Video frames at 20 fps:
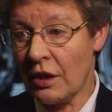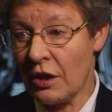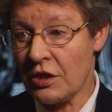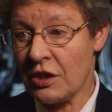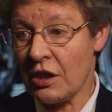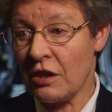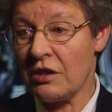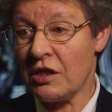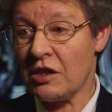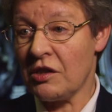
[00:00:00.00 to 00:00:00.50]

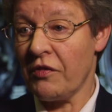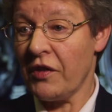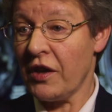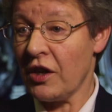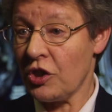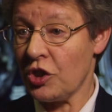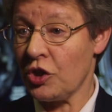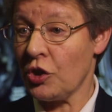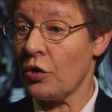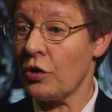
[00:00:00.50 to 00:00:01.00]
There's a
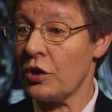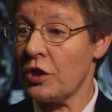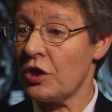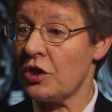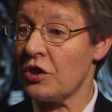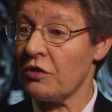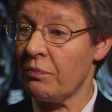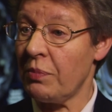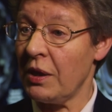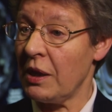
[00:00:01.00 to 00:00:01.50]
severe
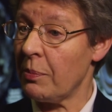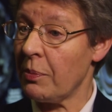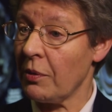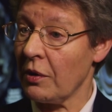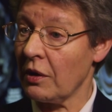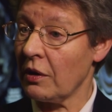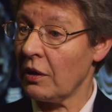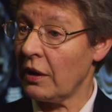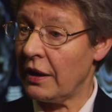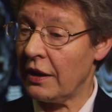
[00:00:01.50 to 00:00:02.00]
shortage of
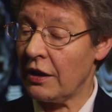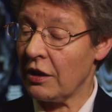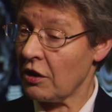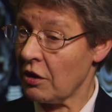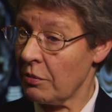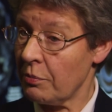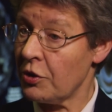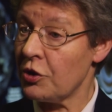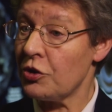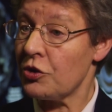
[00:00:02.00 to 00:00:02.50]
people in the
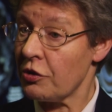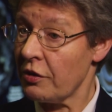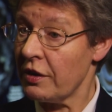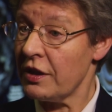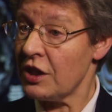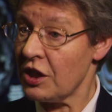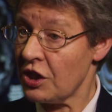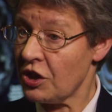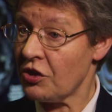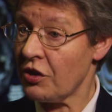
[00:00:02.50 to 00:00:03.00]
computer
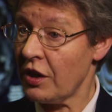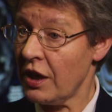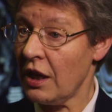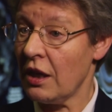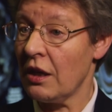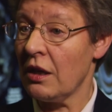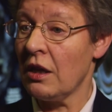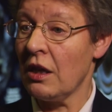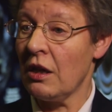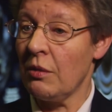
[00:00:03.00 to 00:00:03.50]
industry,
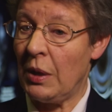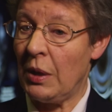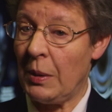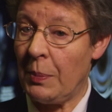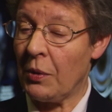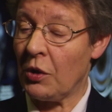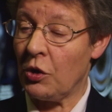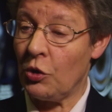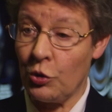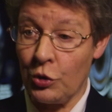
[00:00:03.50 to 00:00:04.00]

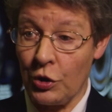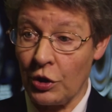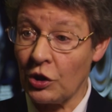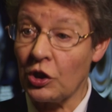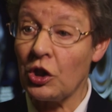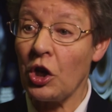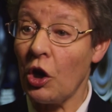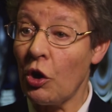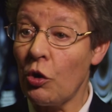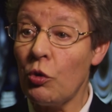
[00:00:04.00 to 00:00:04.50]
people who
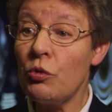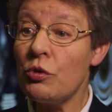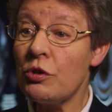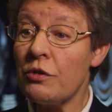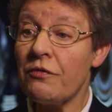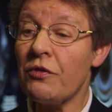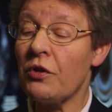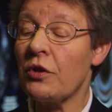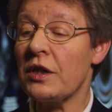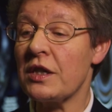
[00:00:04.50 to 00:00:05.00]
can
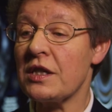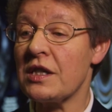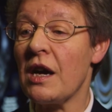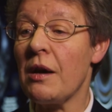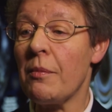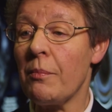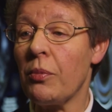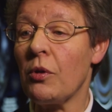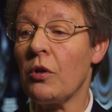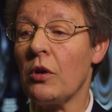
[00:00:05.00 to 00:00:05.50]
code, for
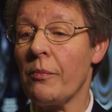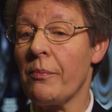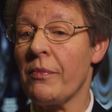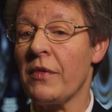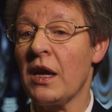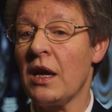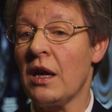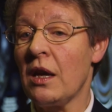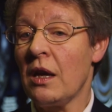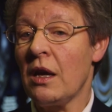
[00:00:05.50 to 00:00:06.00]
example.
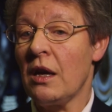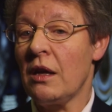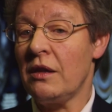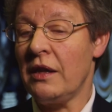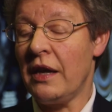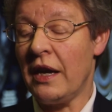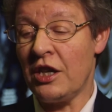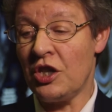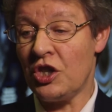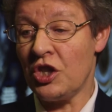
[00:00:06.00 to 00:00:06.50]

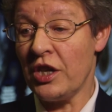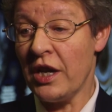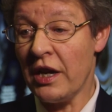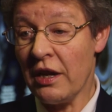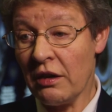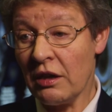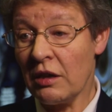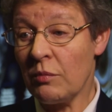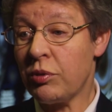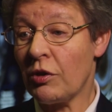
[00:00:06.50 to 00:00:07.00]
The
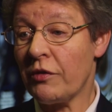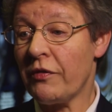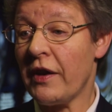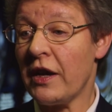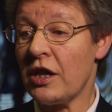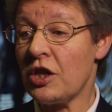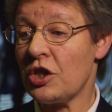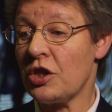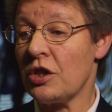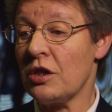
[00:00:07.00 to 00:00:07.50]
engineering
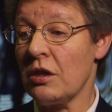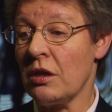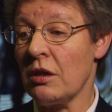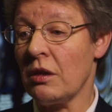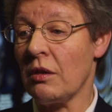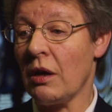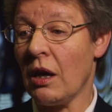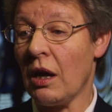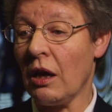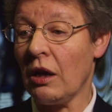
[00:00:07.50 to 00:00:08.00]
profession,
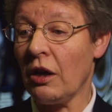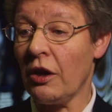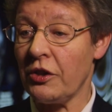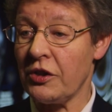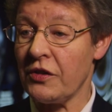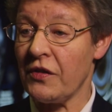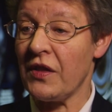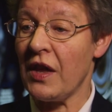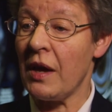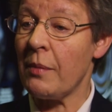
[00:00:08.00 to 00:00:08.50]
a
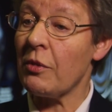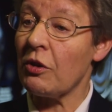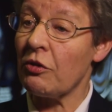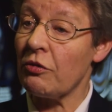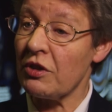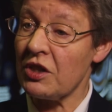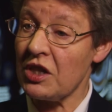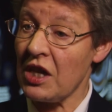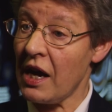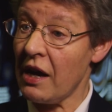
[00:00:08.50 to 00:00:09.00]
lot of them
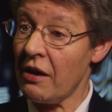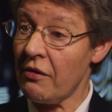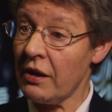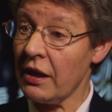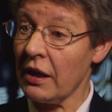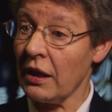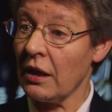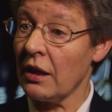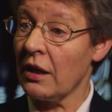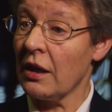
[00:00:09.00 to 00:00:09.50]
are
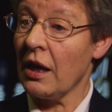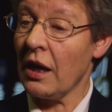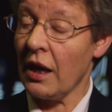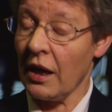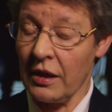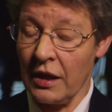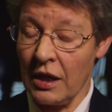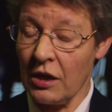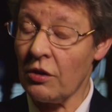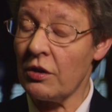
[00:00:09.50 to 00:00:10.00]
retiring,
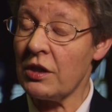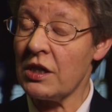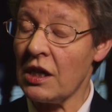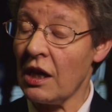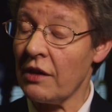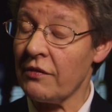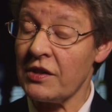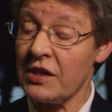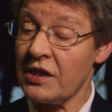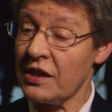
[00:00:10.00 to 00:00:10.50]
and they're going
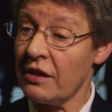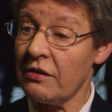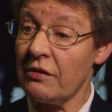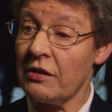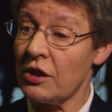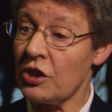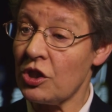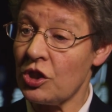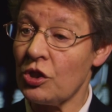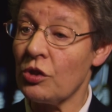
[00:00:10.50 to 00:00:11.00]
to have a
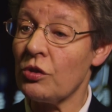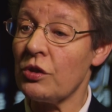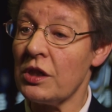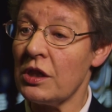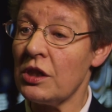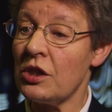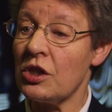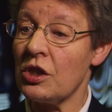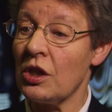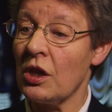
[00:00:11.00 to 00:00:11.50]
serious
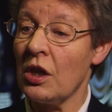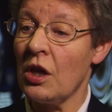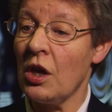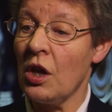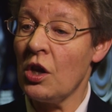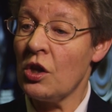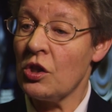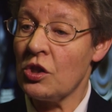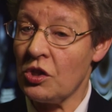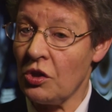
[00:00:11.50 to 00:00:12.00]
shortage.
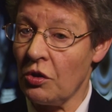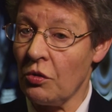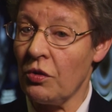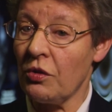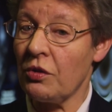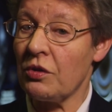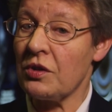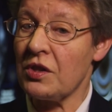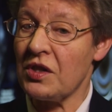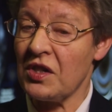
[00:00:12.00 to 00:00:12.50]

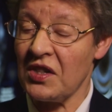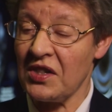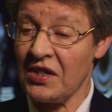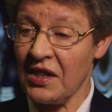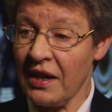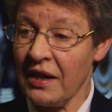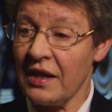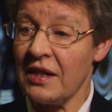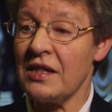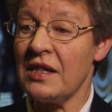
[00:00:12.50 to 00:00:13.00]
So
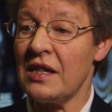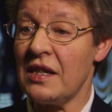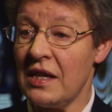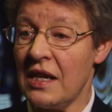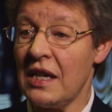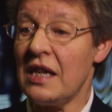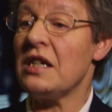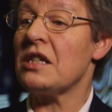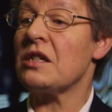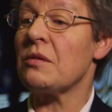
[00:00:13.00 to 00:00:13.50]
society
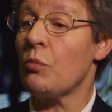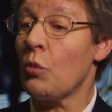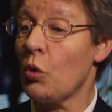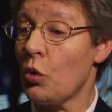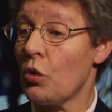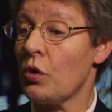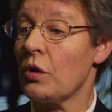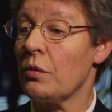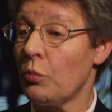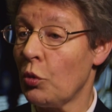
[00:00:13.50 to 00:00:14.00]
needs
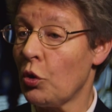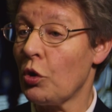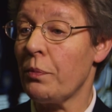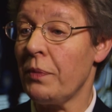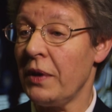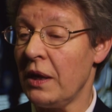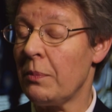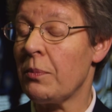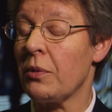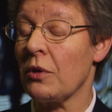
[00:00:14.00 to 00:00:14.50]
more and
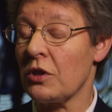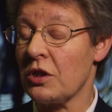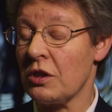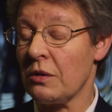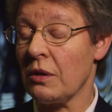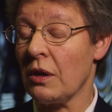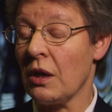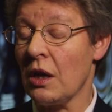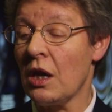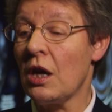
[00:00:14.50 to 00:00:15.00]
more people
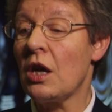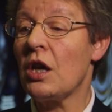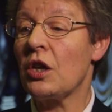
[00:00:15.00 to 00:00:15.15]
to